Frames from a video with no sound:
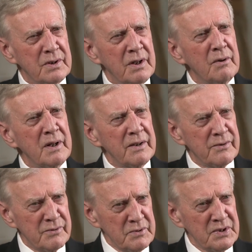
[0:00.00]
going
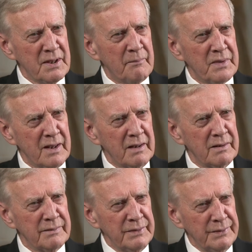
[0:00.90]
through something, you